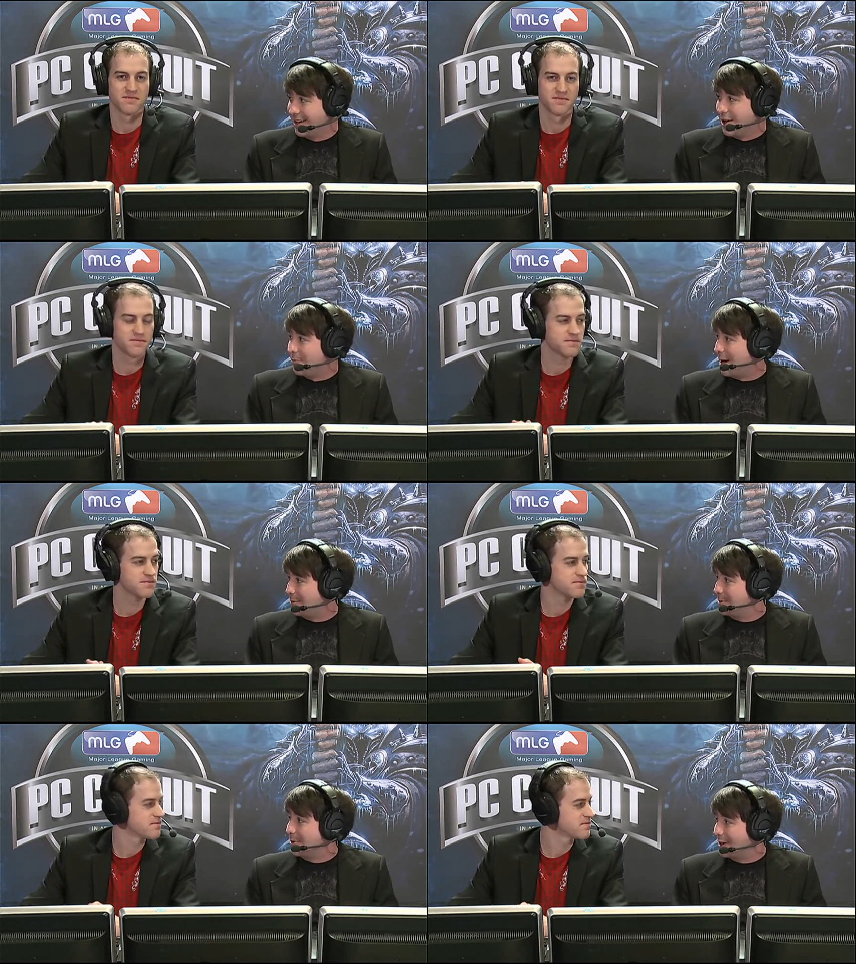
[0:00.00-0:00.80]

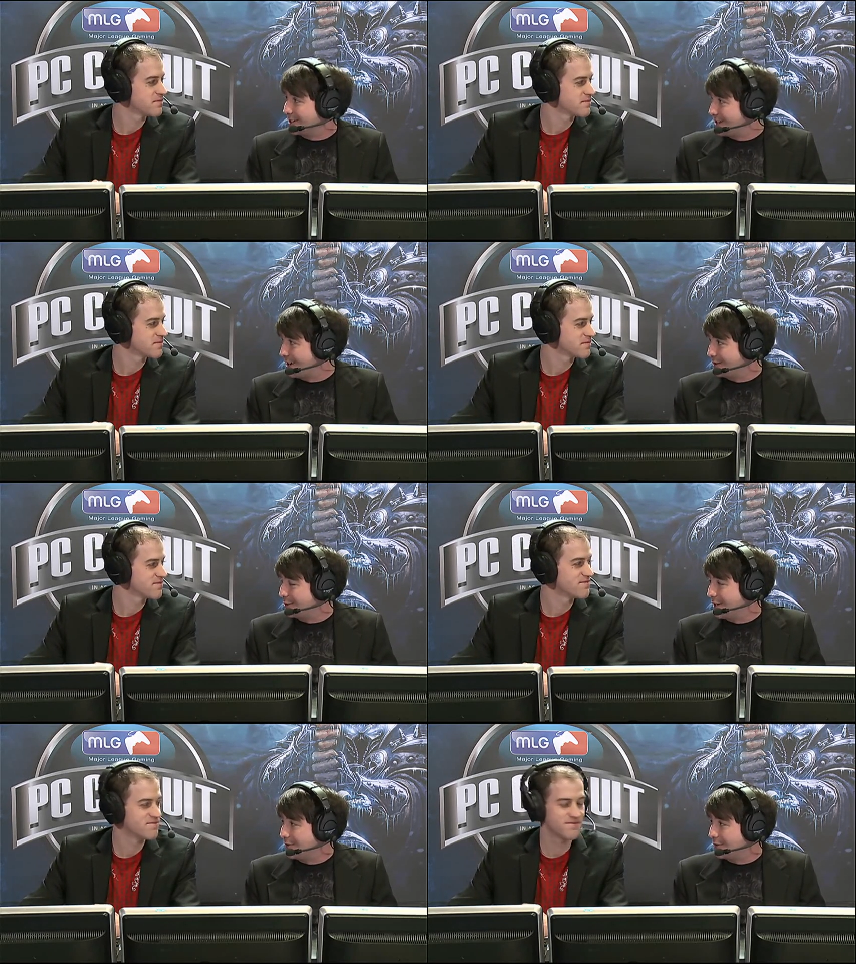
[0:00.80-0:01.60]
Speaker 1: be running Shadow
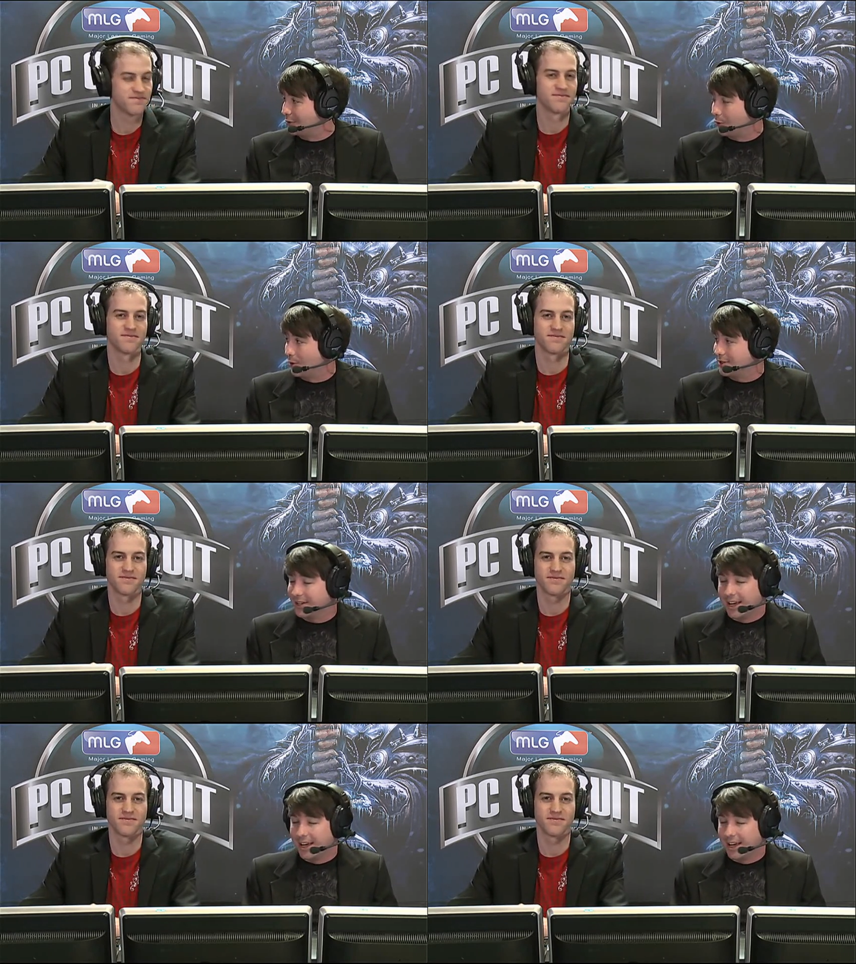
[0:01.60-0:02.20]
Cleave, and of course,